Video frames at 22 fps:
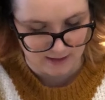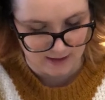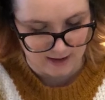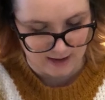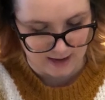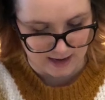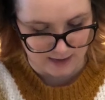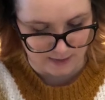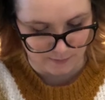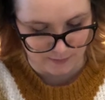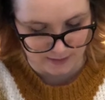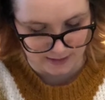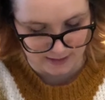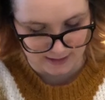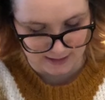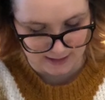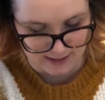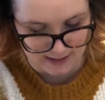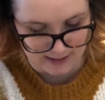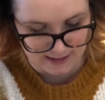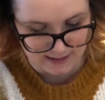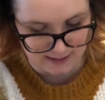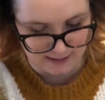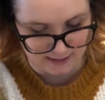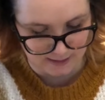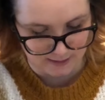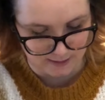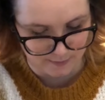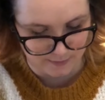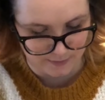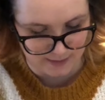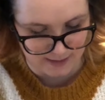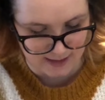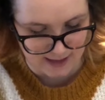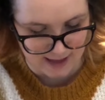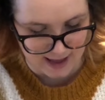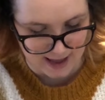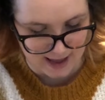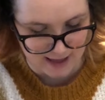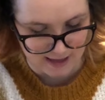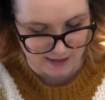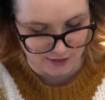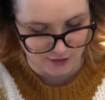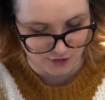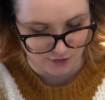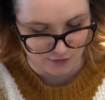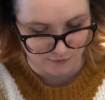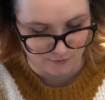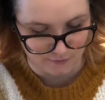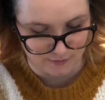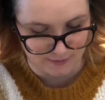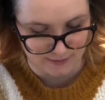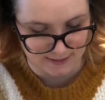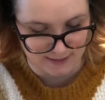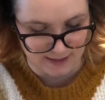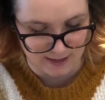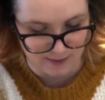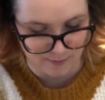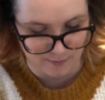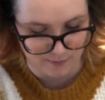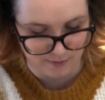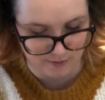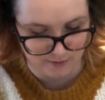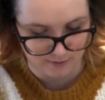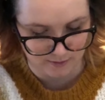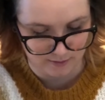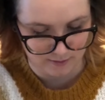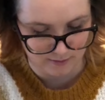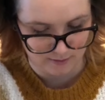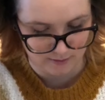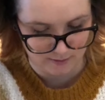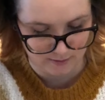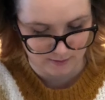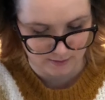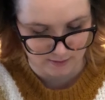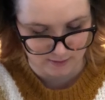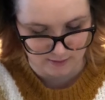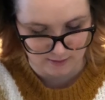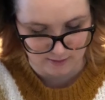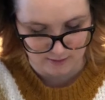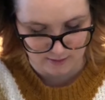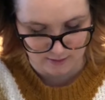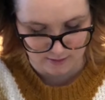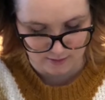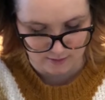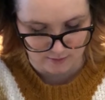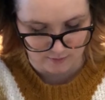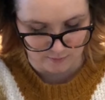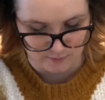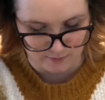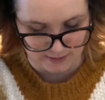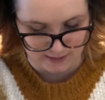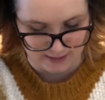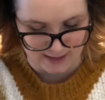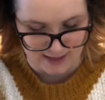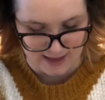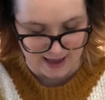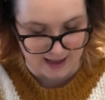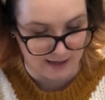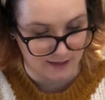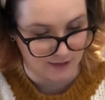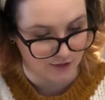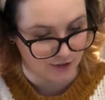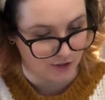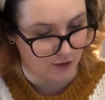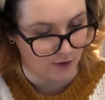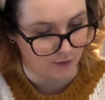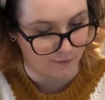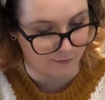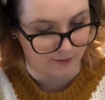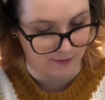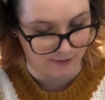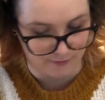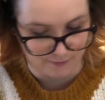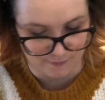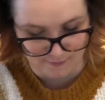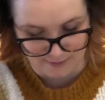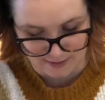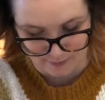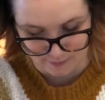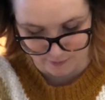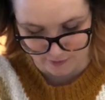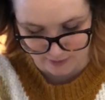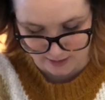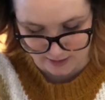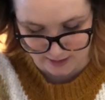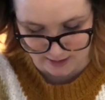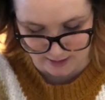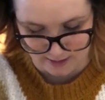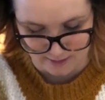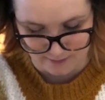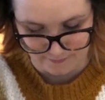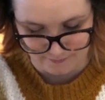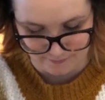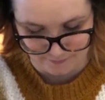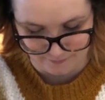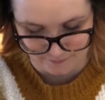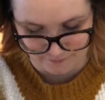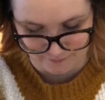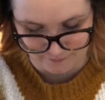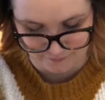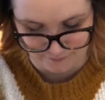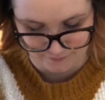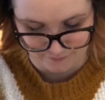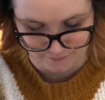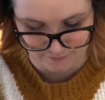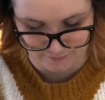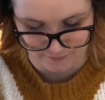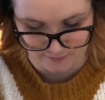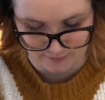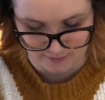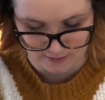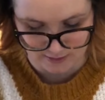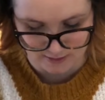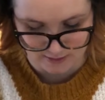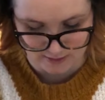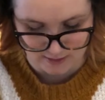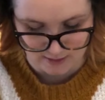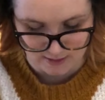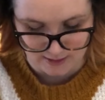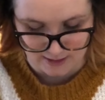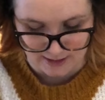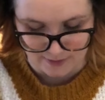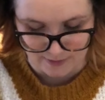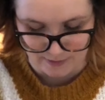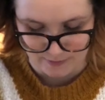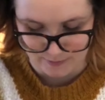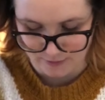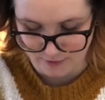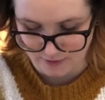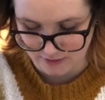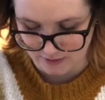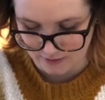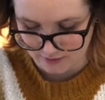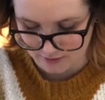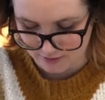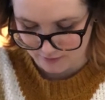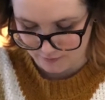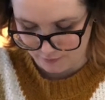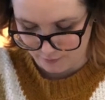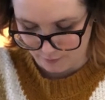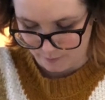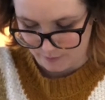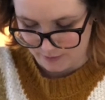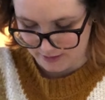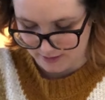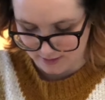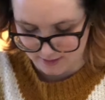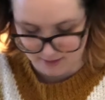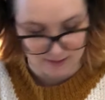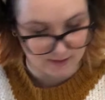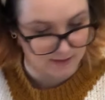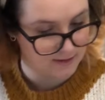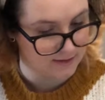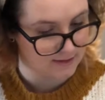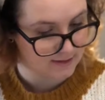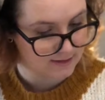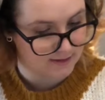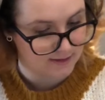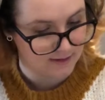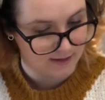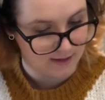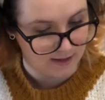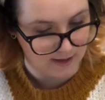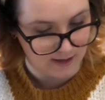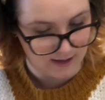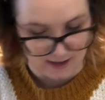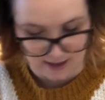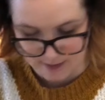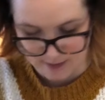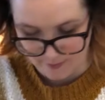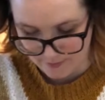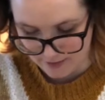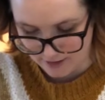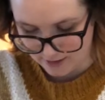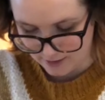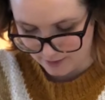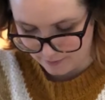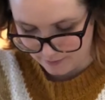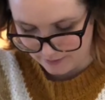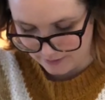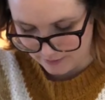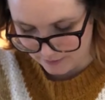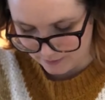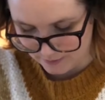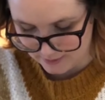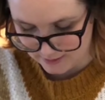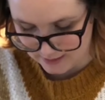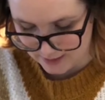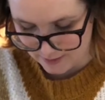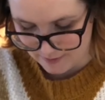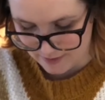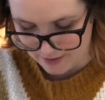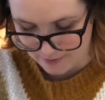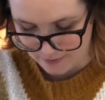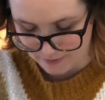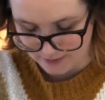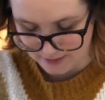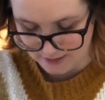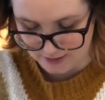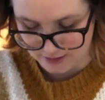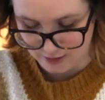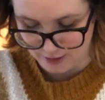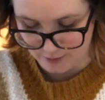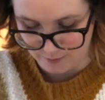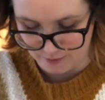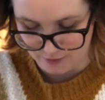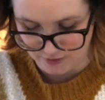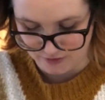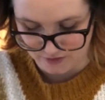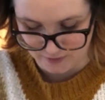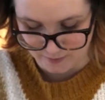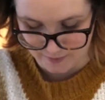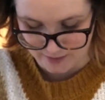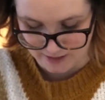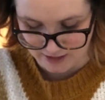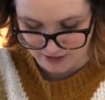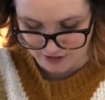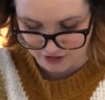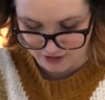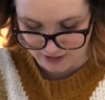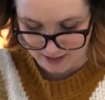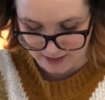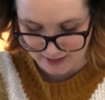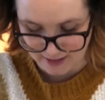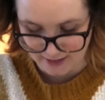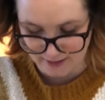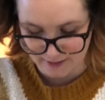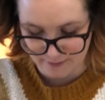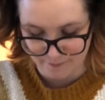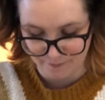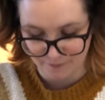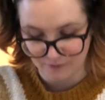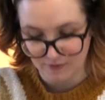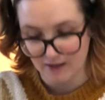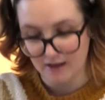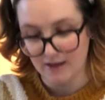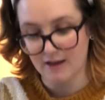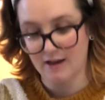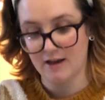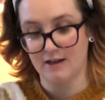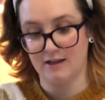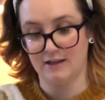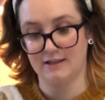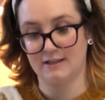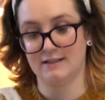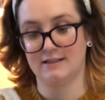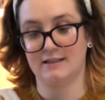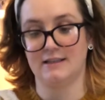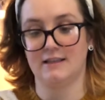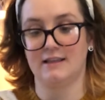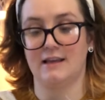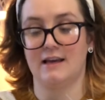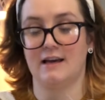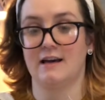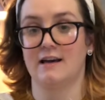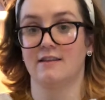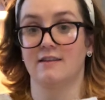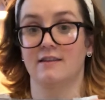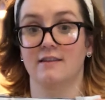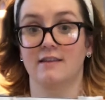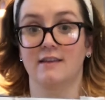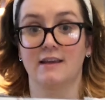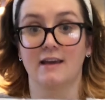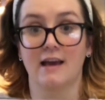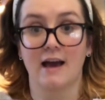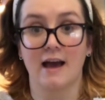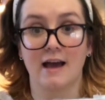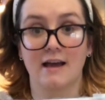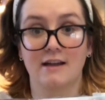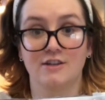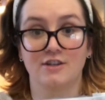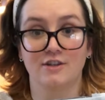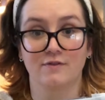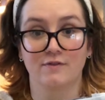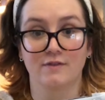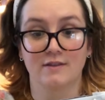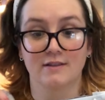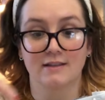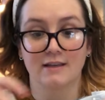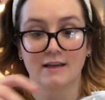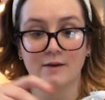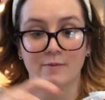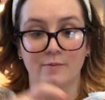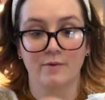And we are lining up the edge of the zip with the edge of the fabric here. Now I'm using just a few pins because I know it will stay where I want it to, but use as many as you like. You can see there that the edge of the zip